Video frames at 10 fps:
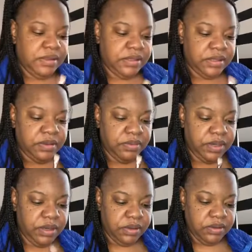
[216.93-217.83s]
So we
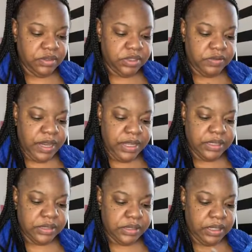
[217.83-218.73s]
gonna try
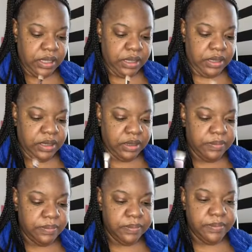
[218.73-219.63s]
this thing.
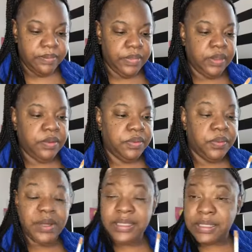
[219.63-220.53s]

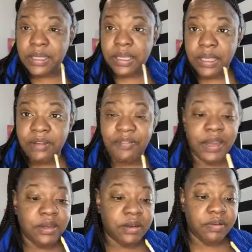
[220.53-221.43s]
Once again, if I
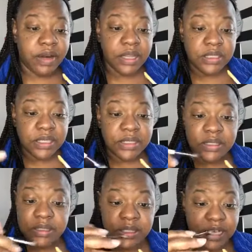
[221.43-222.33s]
look crazy,
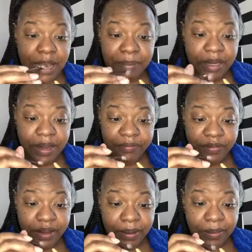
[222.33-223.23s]
stop
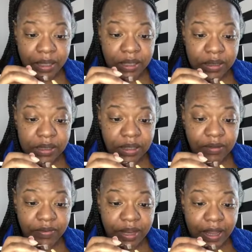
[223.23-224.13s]
laughing at me. Just
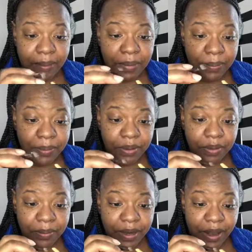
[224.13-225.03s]
leave a comment
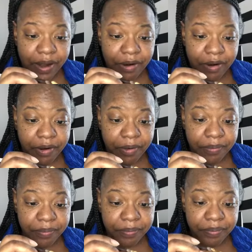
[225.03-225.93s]
below me like, girl,
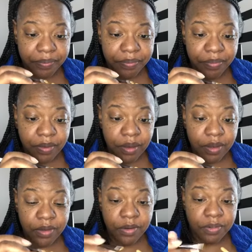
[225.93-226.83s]

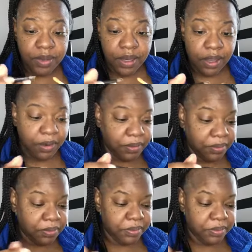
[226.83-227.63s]
you need help.